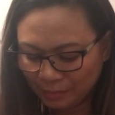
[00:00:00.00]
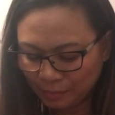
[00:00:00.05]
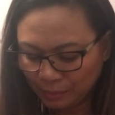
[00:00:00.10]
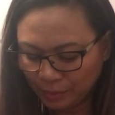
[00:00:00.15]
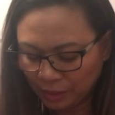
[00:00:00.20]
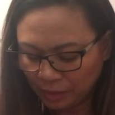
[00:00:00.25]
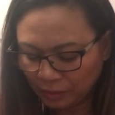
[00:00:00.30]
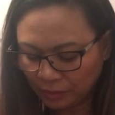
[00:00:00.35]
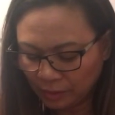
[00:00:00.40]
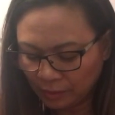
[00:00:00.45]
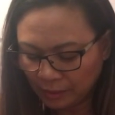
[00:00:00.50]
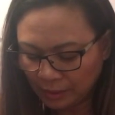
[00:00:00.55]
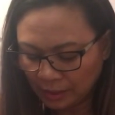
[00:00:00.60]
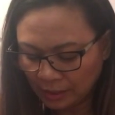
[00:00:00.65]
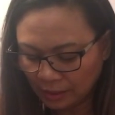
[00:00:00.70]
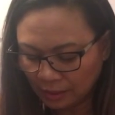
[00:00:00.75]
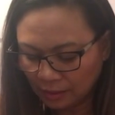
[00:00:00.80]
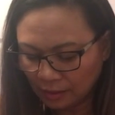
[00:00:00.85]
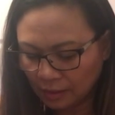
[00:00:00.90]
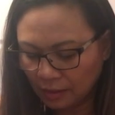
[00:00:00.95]
Bear with me
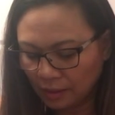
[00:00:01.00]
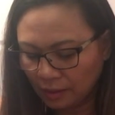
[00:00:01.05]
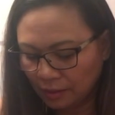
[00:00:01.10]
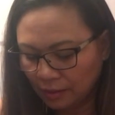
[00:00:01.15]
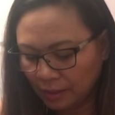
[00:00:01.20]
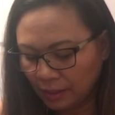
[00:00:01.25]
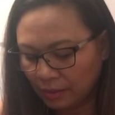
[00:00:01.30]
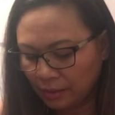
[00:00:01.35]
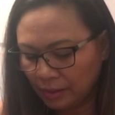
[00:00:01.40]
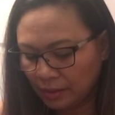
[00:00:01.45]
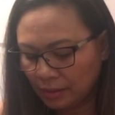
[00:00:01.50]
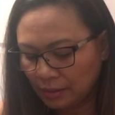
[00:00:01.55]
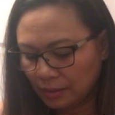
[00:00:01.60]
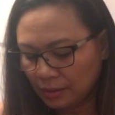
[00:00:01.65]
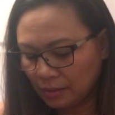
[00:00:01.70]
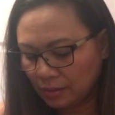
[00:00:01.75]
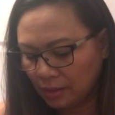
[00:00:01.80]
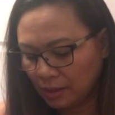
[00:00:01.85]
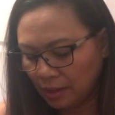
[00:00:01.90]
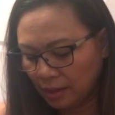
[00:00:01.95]
here. Ah, there it is.
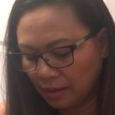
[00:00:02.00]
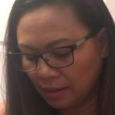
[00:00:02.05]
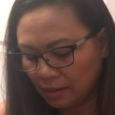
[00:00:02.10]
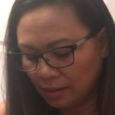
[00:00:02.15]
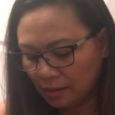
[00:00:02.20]
Okay.